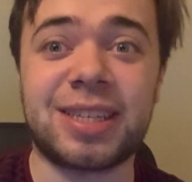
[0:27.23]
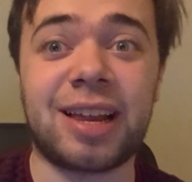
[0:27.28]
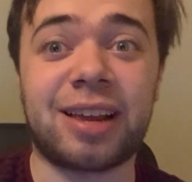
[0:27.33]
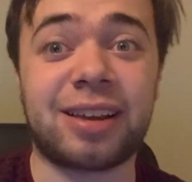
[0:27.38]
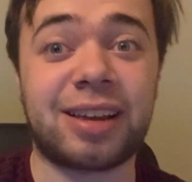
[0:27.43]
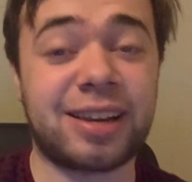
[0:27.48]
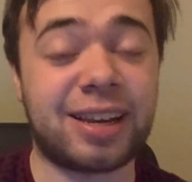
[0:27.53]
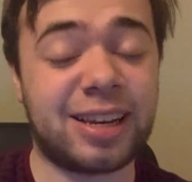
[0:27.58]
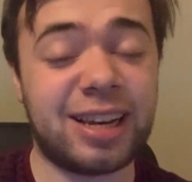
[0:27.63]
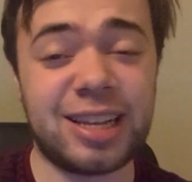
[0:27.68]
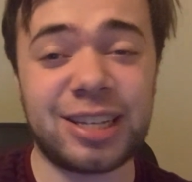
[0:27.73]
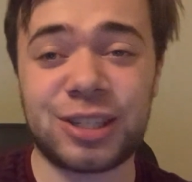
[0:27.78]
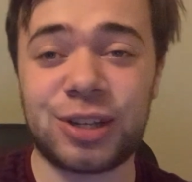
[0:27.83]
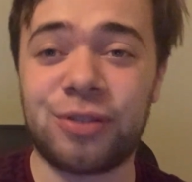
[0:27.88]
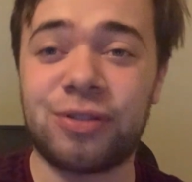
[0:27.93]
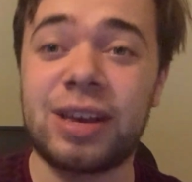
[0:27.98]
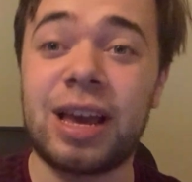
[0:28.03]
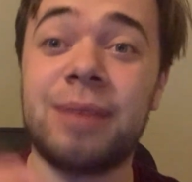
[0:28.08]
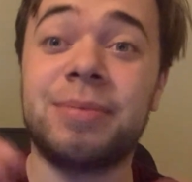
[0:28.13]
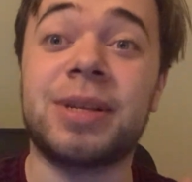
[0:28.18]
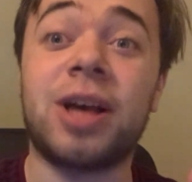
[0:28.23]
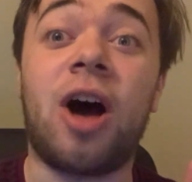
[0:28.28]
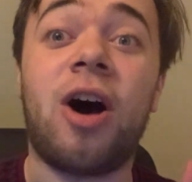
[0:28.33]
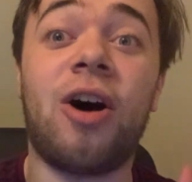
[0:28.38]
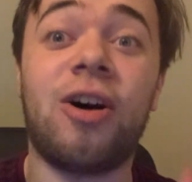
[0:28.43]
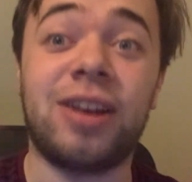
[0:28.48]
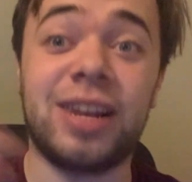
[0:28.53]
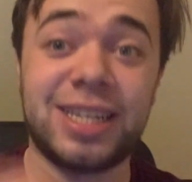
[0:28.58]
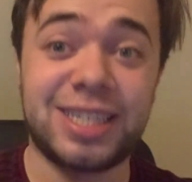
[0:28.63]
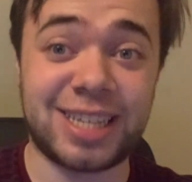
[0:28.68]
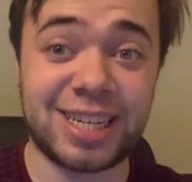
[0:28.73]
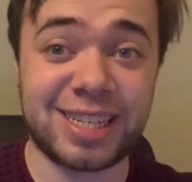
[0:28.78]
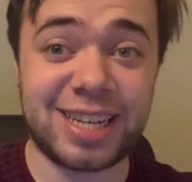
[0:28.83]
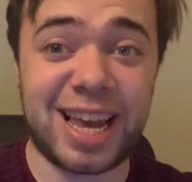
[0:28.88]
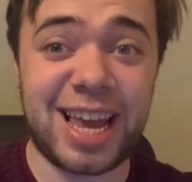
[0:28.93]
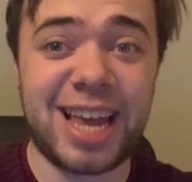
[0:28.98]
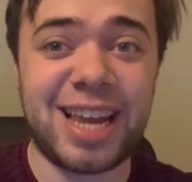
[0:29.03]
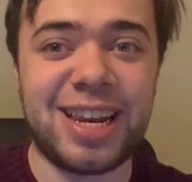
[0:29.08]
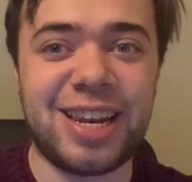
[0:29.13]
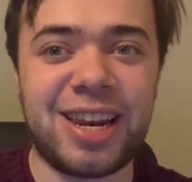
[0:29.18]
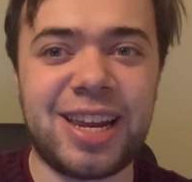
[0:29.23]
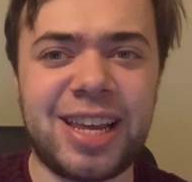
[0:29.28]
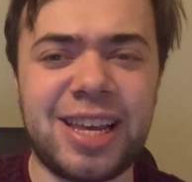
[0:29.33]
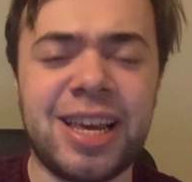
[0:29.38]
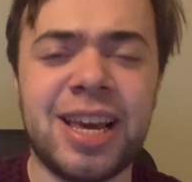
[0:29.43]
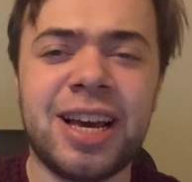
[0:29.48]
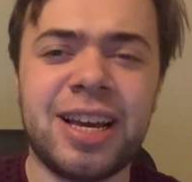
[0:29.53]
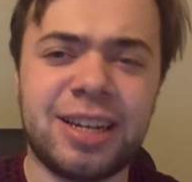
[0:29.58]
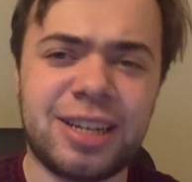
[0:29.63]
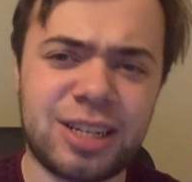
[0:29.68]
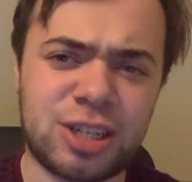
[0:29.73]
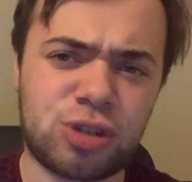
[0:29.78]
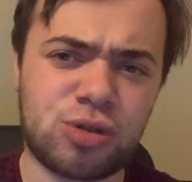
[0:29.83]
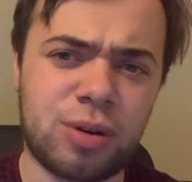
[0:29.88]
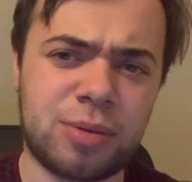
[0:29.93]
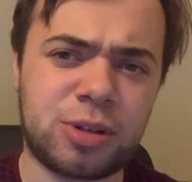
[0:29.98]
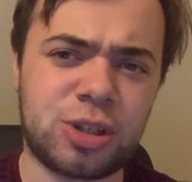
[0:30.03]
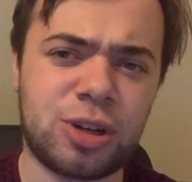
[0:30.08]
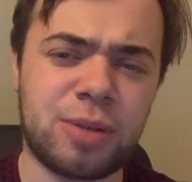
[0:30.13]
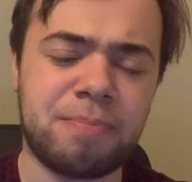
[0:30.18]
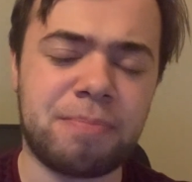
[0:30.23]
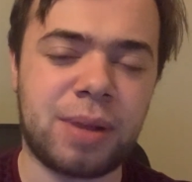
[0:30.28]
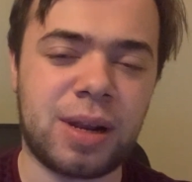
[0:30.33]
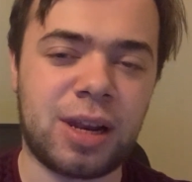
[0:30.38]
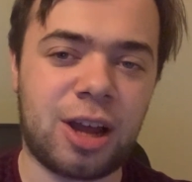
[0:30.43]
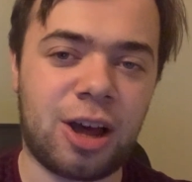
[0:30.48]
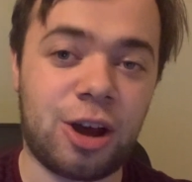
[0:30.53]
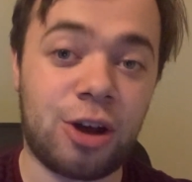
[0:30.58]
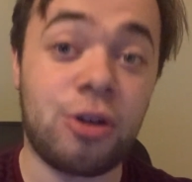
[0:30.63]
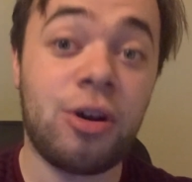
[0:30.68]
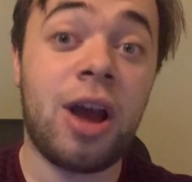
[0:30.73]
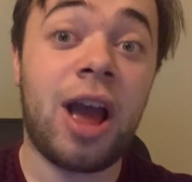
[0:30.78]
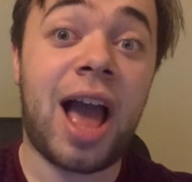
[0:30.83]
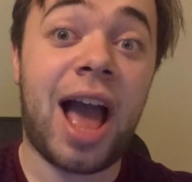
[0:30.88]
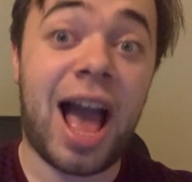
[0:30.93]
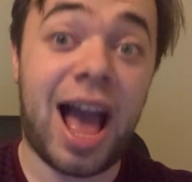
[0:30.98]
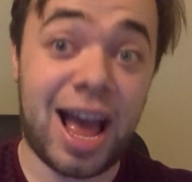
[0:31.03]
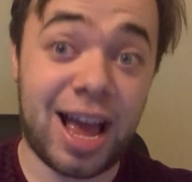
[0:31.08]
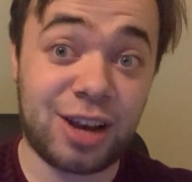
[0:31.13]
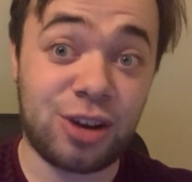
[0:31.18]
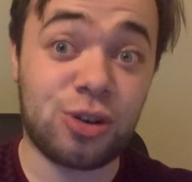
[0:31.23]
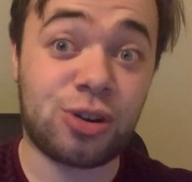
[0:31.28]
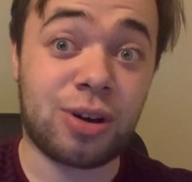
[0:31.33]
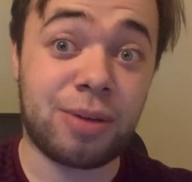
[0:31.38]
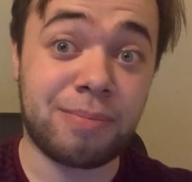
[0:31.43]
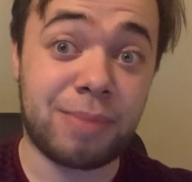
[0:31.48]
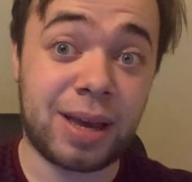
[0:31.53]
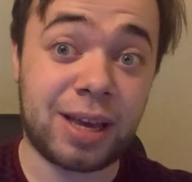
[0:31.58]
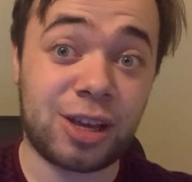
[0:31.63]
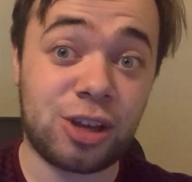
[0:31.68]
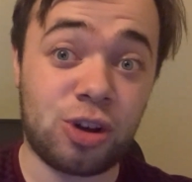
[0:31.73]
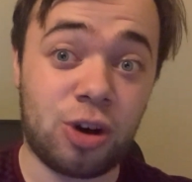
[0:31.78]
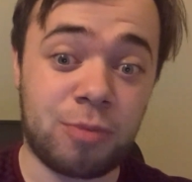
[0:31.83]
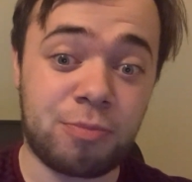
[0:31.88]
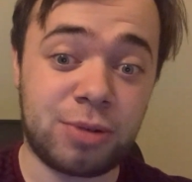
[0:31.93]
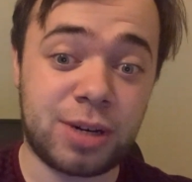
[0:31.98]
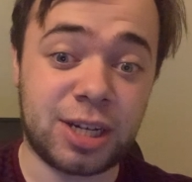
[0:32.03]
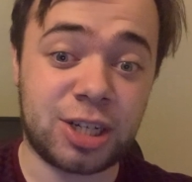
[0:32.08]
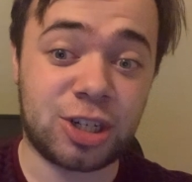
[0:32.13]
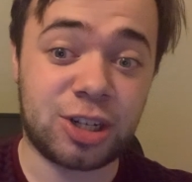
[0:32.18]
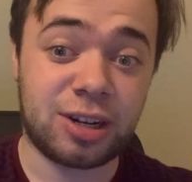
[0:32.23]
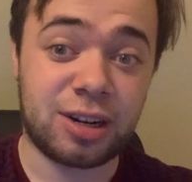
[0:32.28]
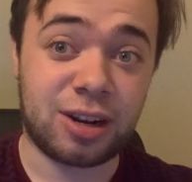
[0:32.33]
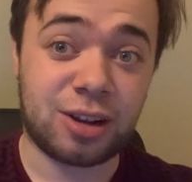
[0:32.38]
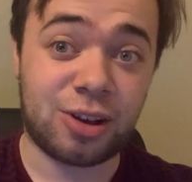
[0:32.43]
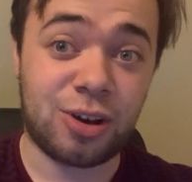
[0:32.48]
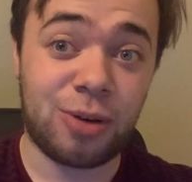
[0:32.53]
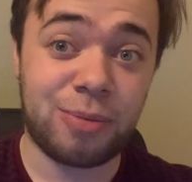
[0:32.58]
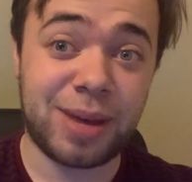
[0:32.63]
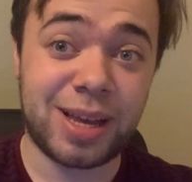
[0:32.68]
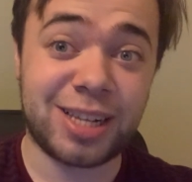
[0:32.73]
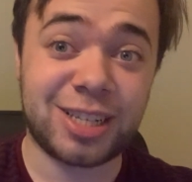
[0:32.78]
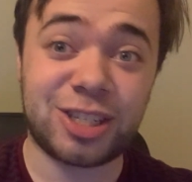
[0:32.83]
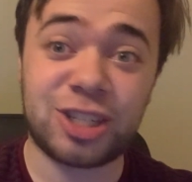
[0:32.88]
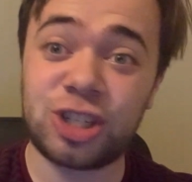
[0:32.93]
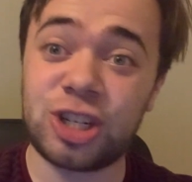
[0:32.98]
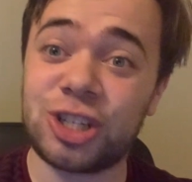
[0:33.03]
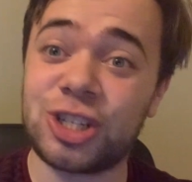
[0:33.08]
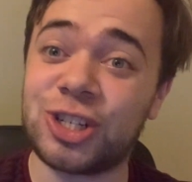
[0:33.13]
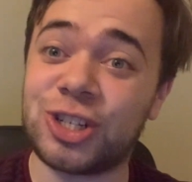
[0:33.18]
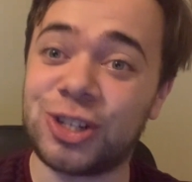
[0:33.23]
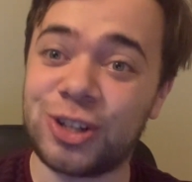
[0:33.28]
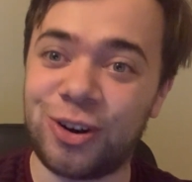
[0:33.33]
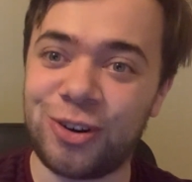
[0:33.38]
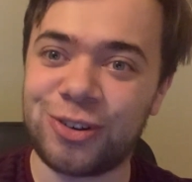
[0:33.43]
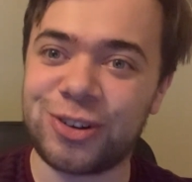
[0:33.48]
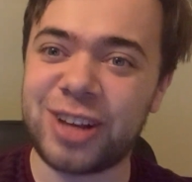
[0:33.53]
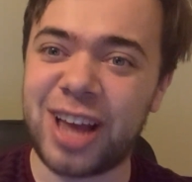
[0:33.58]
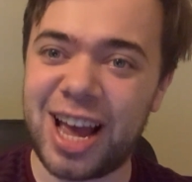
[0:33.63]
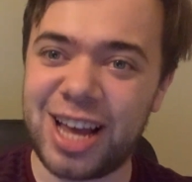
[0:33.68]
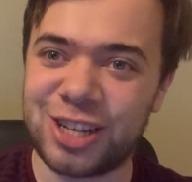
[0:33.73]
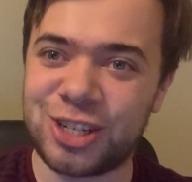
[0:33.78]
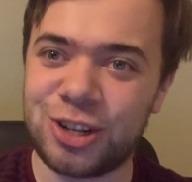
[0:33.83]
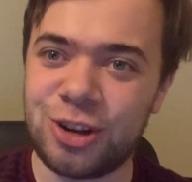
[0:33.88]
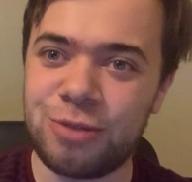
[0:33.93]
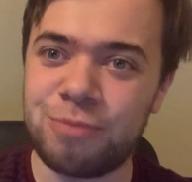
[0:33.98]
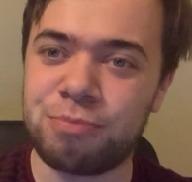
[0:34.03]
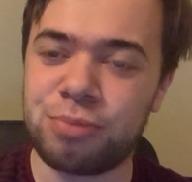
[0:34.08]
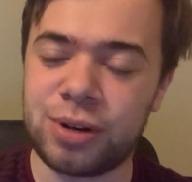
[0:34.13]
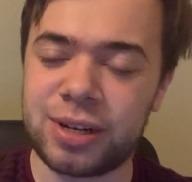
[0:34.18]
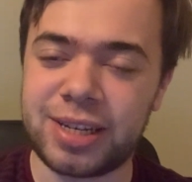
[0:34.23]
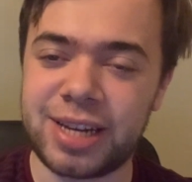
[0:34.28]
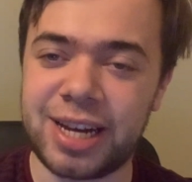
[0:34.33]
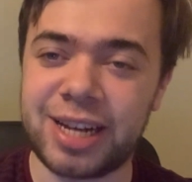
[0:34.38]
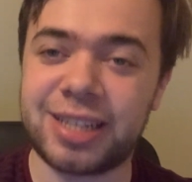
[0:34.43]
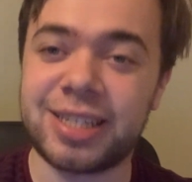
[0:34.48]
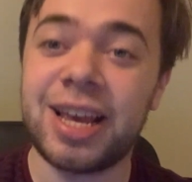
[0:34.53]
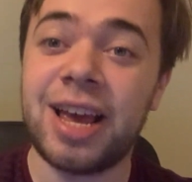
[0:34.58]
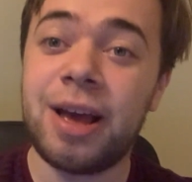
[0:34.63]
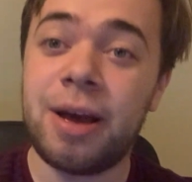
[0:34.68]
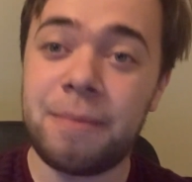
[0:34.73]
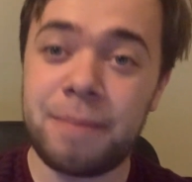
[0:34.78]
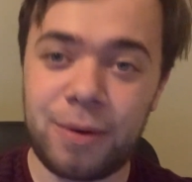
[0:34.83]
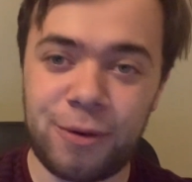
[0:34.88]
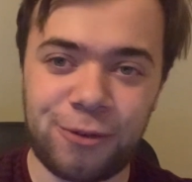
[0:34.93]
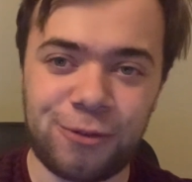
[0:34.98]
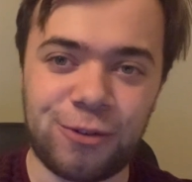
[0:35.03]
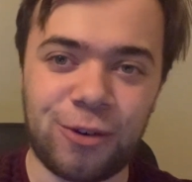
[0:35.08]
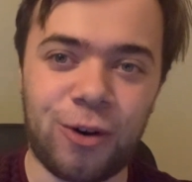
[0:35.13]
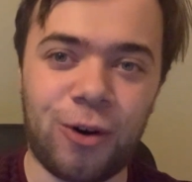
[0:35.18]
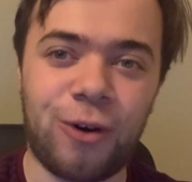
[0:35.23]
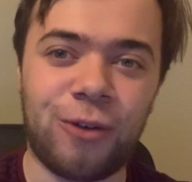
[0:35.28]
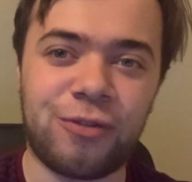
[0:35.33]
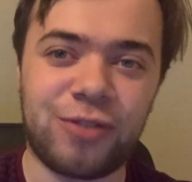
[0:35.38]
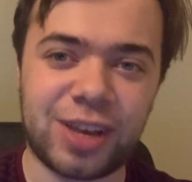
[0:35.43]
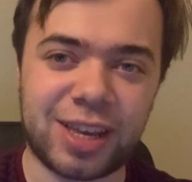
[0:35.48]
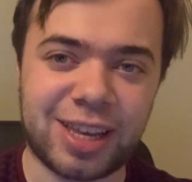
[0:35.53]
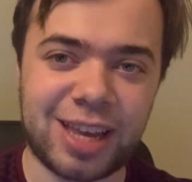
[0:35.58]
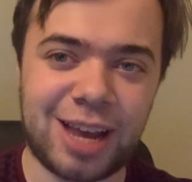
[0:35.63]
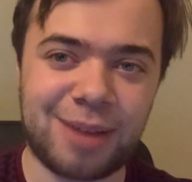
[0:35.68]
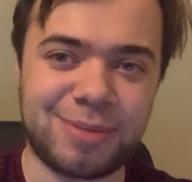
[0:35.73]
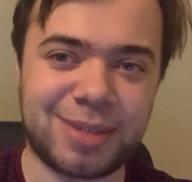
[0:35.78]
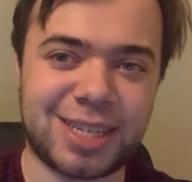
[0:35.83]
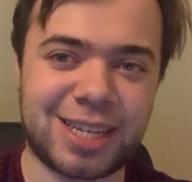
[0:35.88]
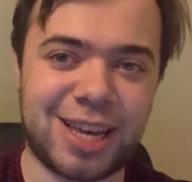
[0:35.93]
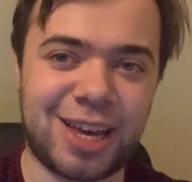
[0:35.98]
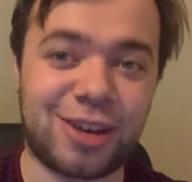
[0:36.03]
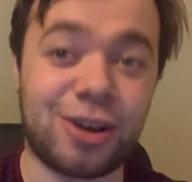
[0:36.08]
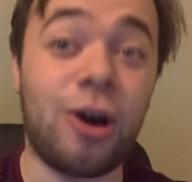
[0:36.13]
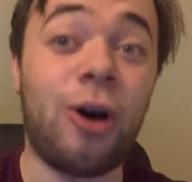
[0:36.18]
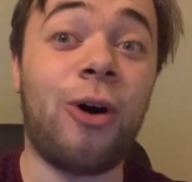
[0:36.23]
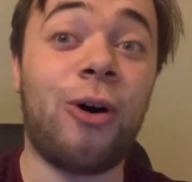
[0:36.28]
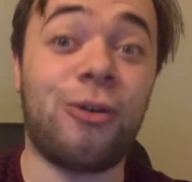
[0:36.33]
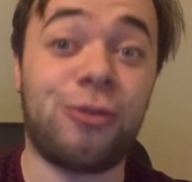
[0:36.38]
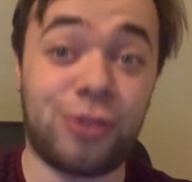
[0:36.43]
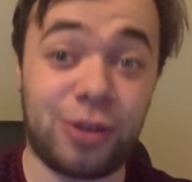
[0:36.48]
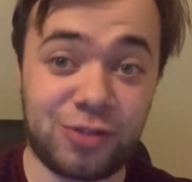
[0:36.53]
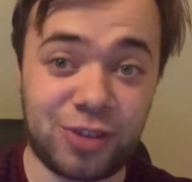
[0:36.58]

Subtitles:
The list of games are listed in the description below, and you can make your prediction in the comments just as long as you predict before the games kick off.